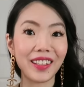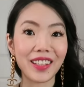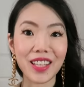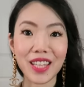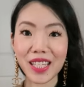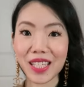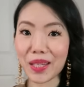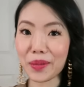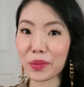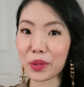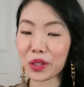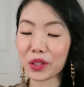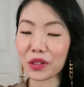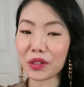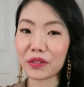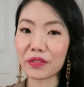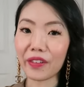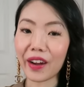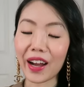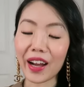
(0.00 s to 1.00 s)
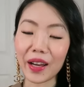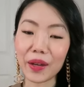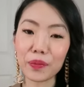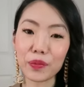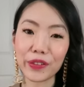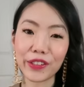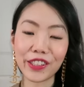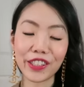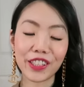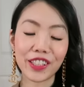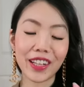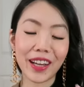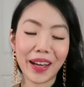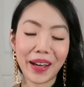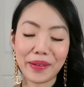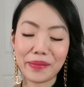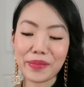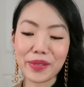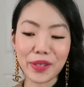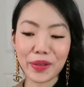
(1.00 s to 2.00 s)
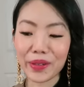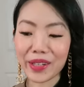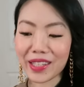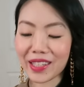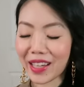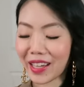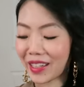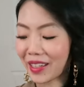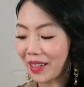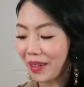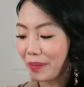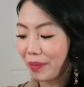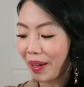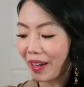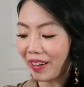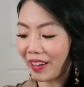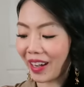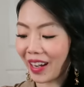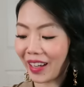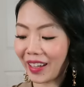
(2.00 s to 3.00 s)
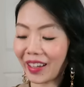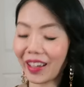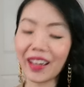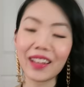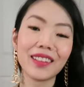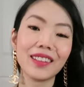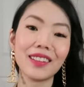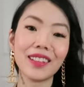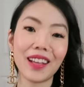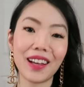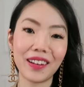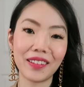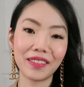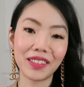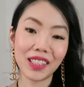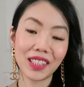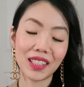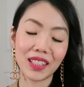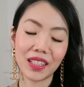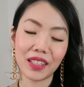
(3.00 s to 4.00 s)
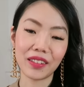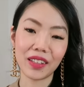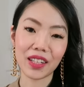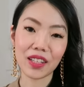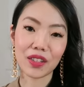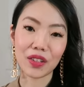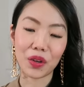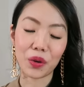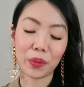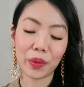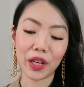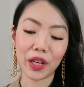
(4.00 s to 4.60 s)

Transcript: in a similar vibe which I'm so excited about I love these earrings so